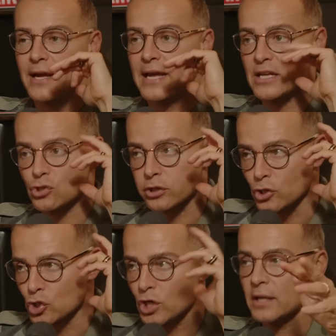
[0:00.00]
Like it's
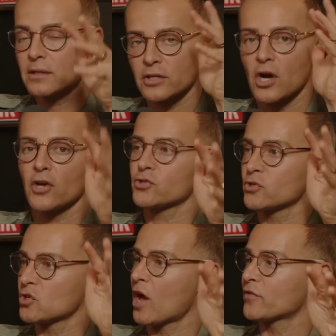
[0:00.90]
legit
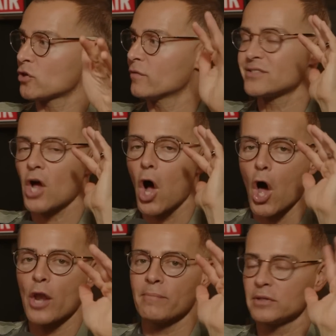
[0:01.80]
custard soft serve. Yeah. It's
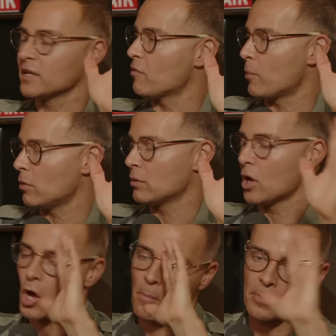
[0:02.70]
unbelievable,
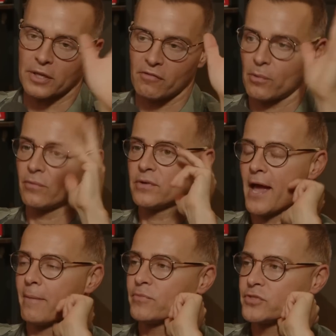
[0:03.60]
unbelievable.
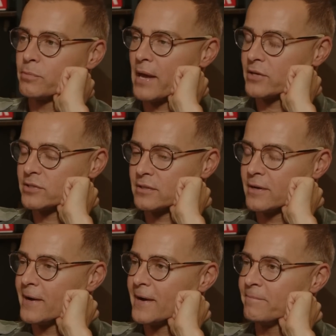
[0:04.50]
Yes, yeah, the best.
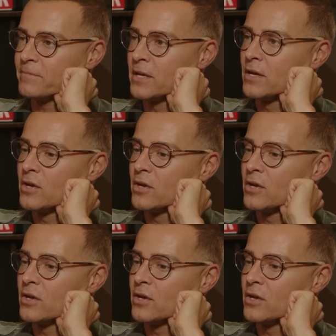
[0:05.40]
Um,